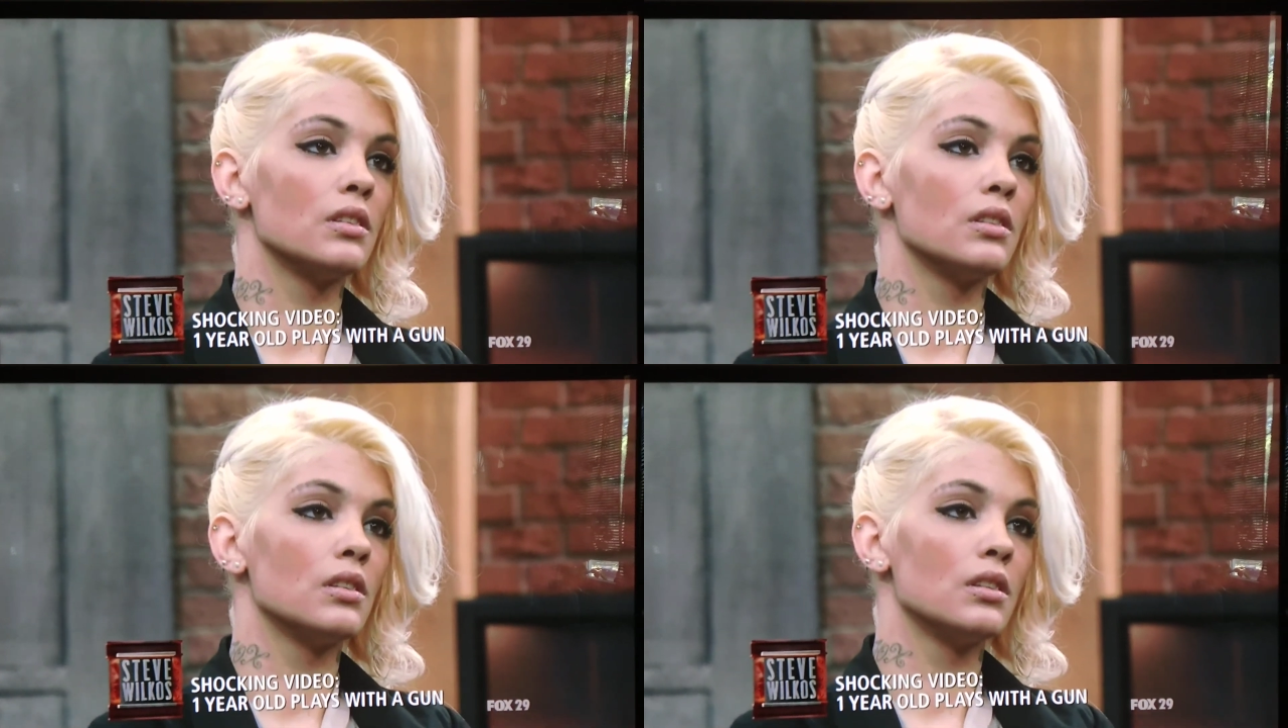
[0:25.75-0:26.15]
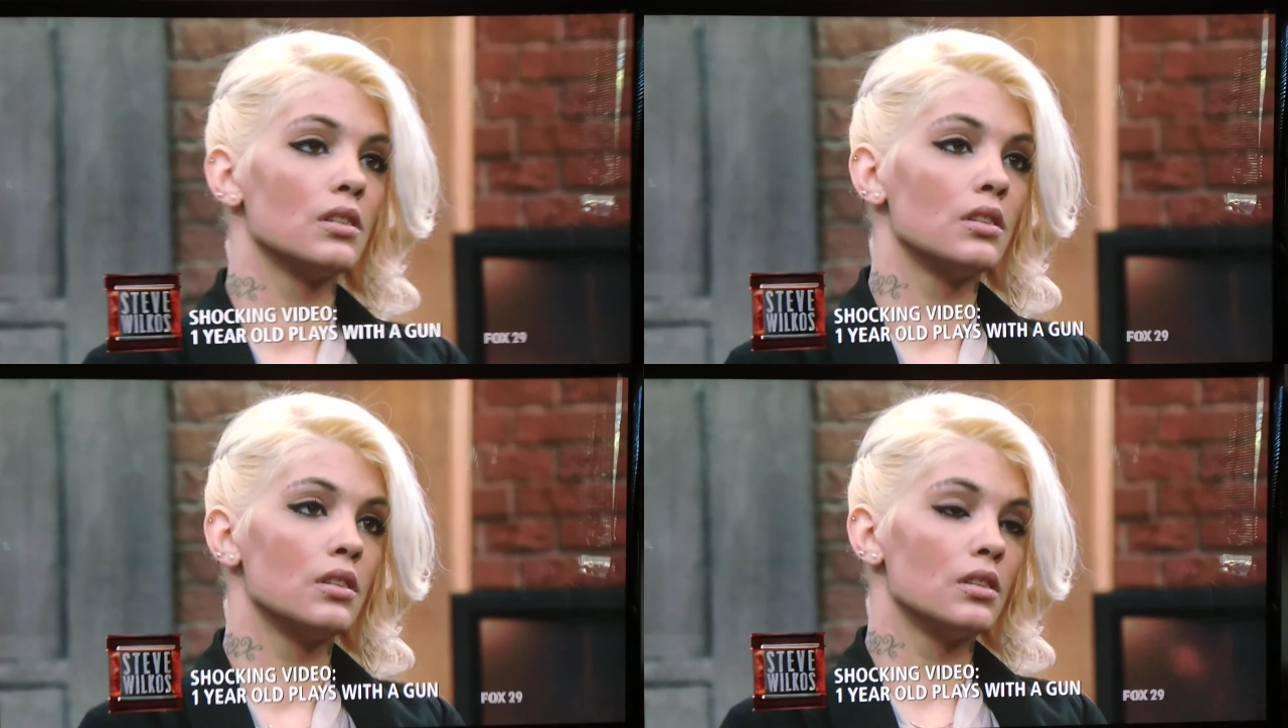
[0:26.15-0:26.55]
But for the
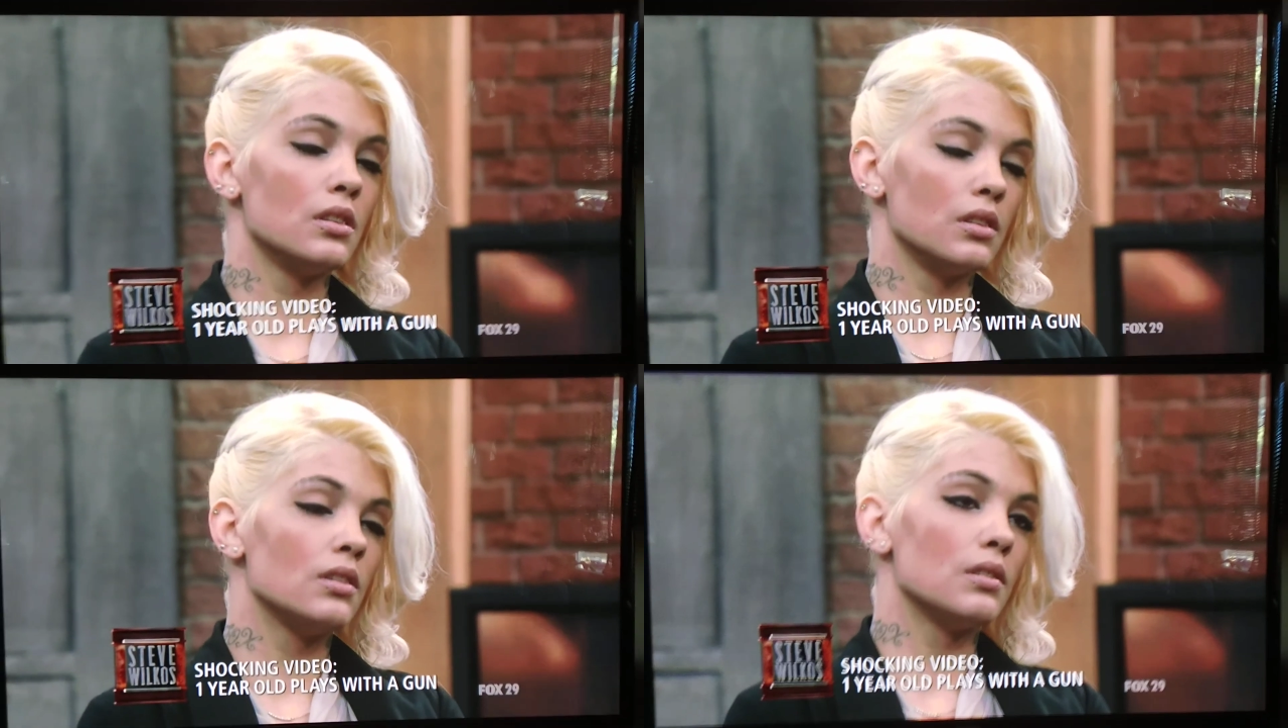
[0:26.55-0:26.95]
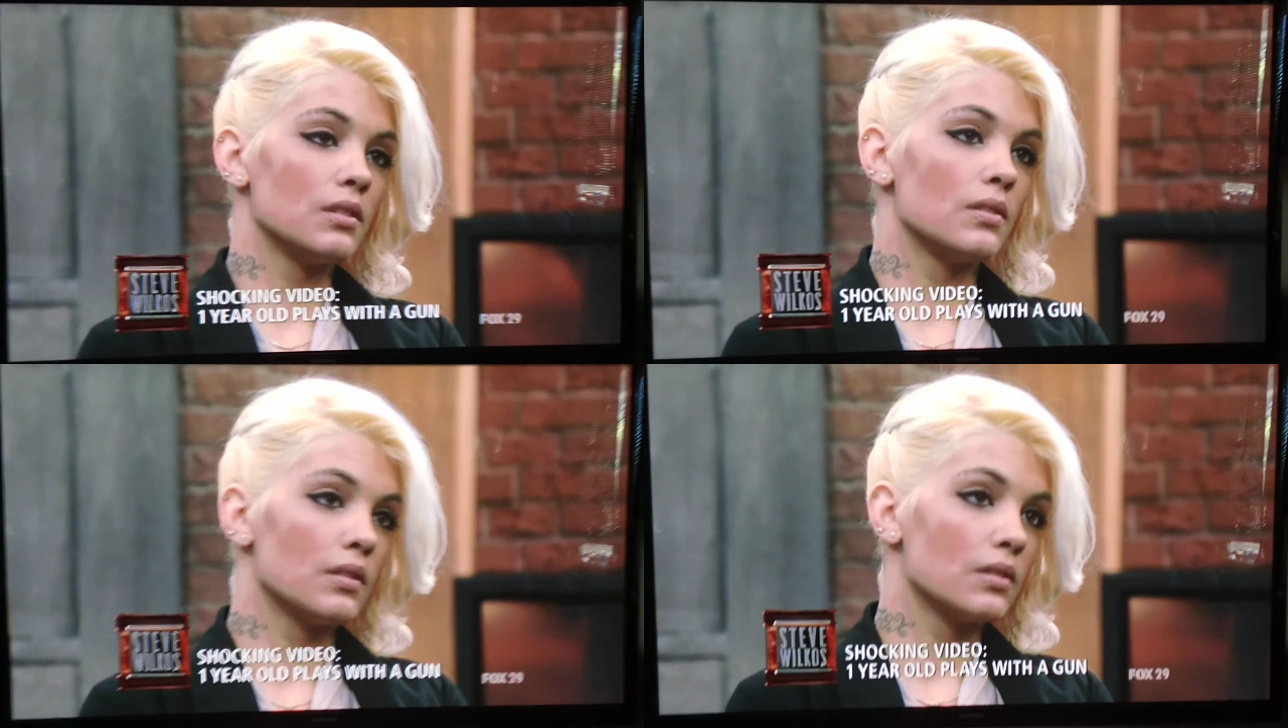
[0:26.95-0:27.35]
most part, you've
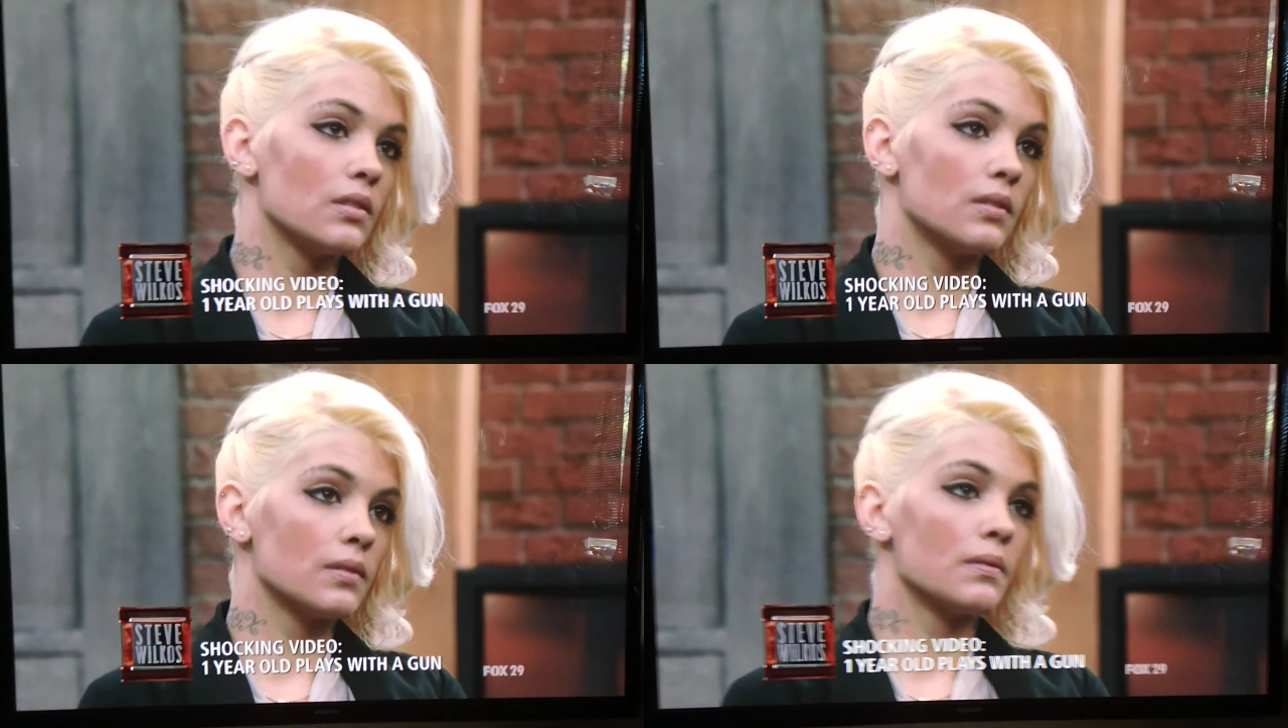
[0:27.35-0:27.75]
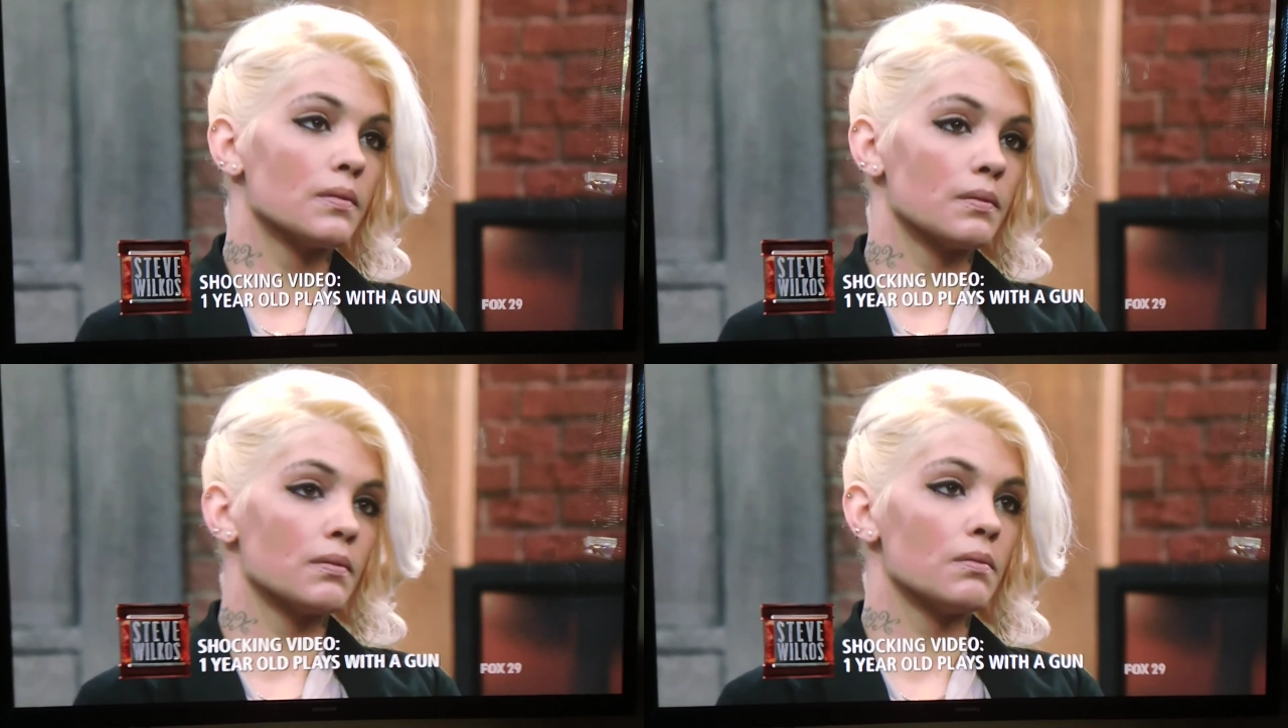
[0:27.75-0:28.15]
told everybody.
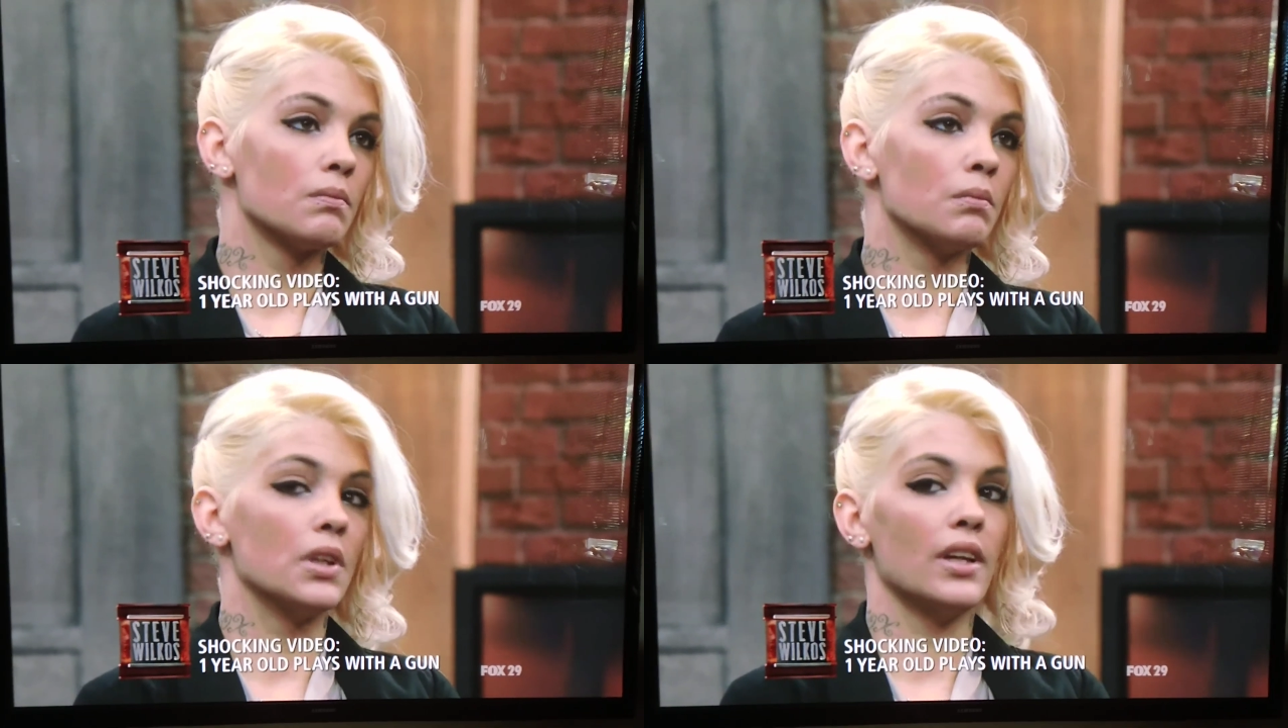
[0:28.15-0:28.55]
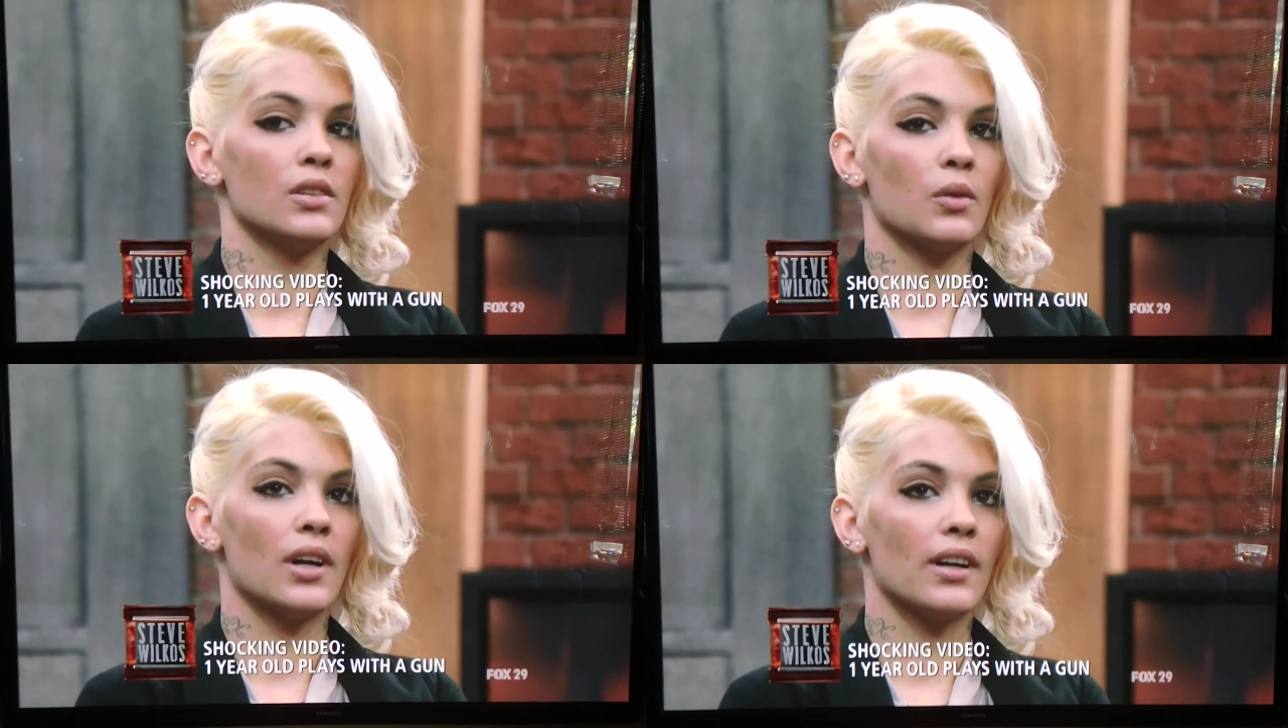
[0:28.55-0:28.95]
But
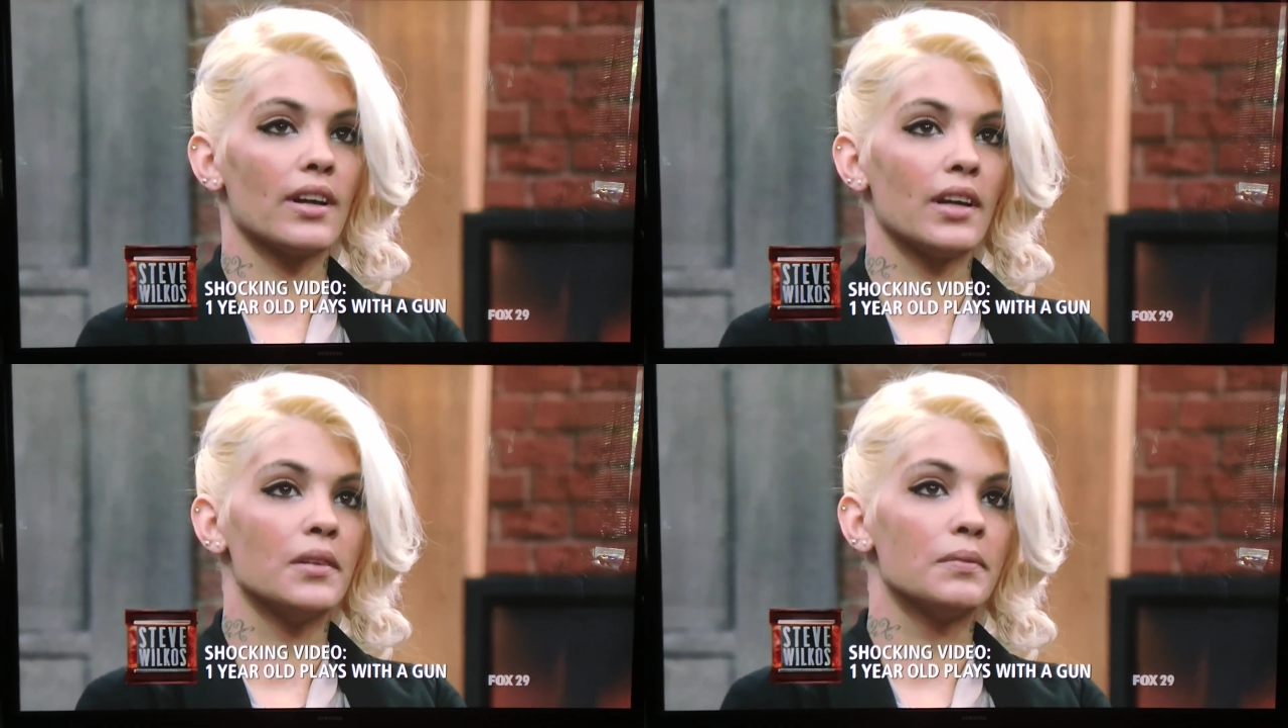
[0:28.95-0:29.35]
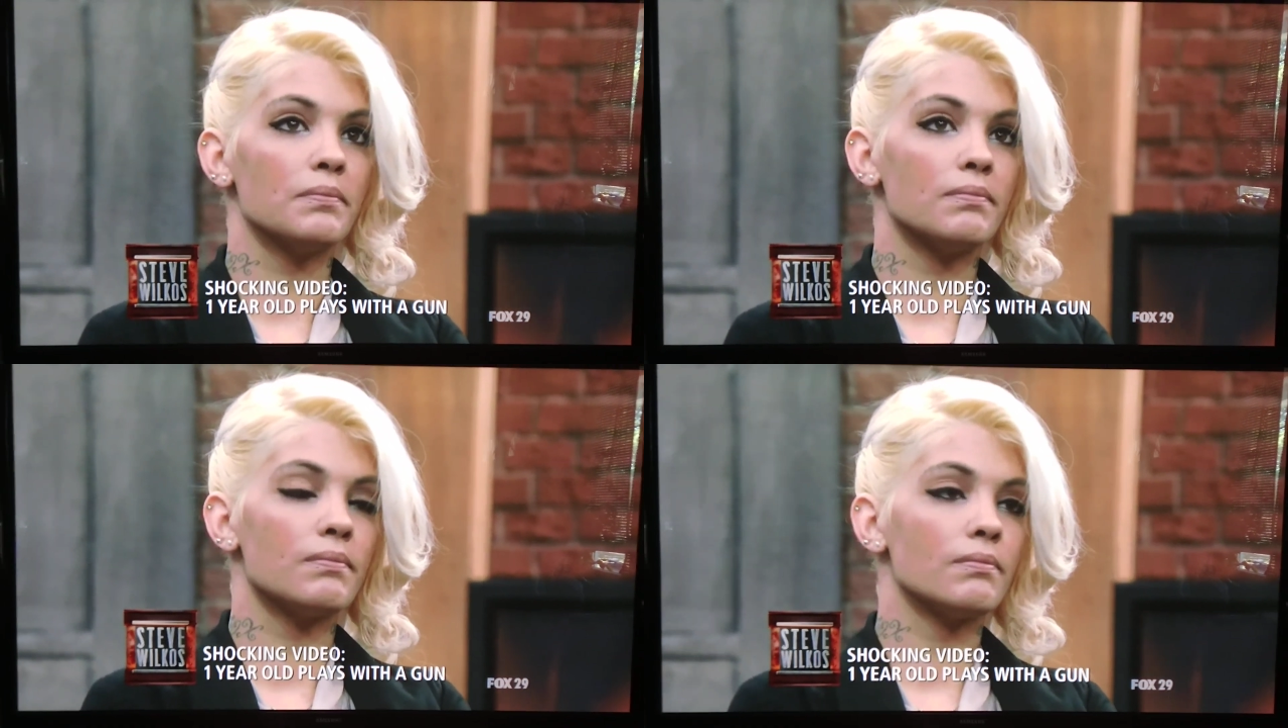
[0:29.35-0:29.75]
that's why I came.